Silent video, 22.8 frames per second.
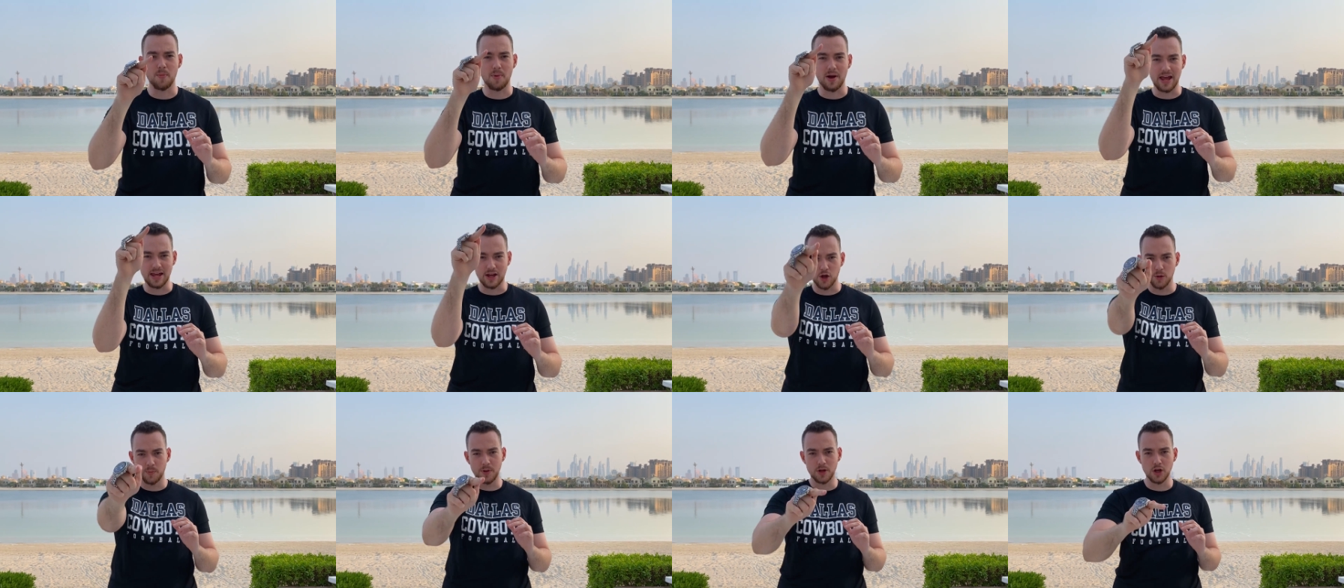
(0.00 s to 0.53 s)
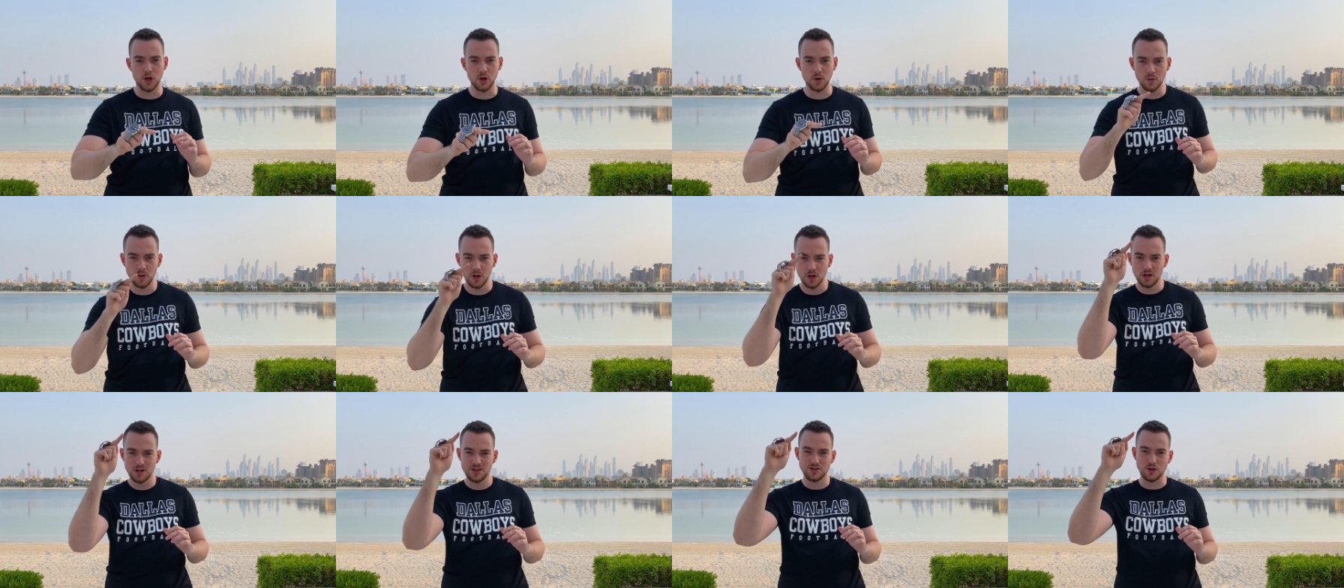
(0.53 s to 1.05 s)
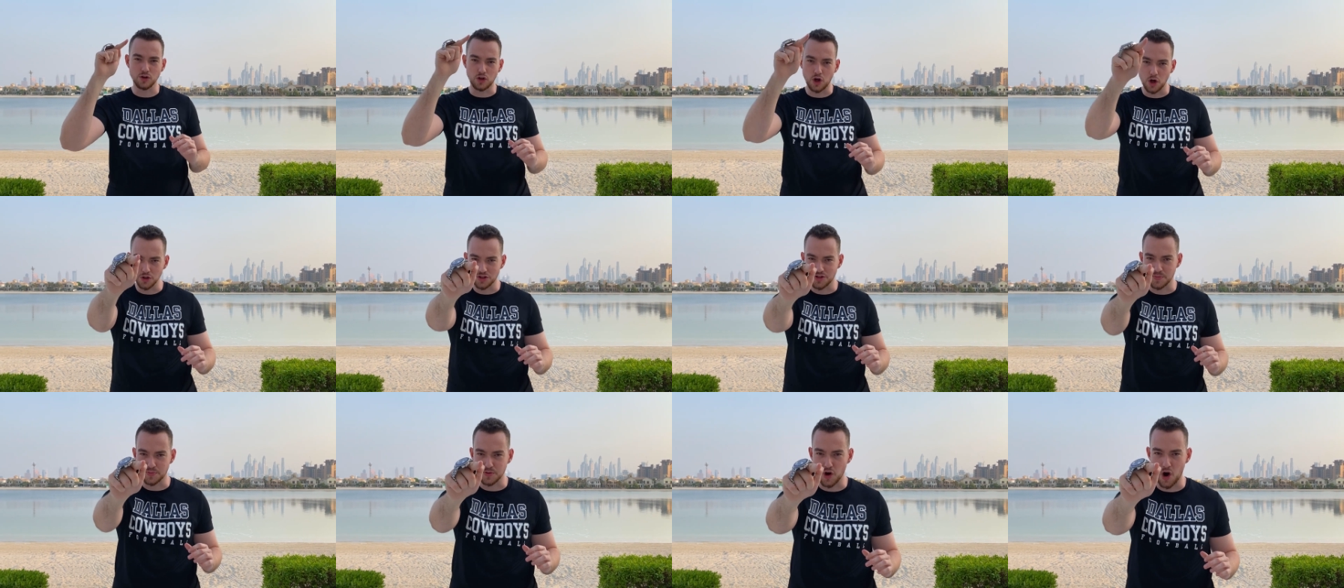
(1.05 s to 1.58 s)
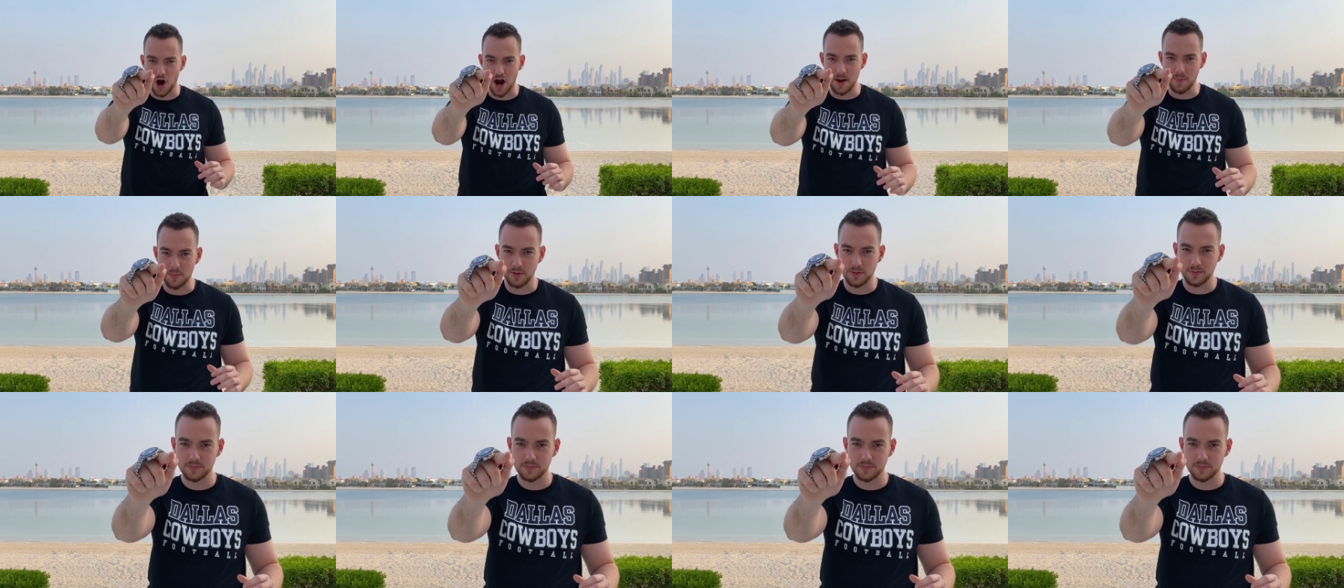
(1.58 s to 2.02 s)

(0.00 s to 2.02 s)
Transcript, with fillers: It could be you, so go subscribe.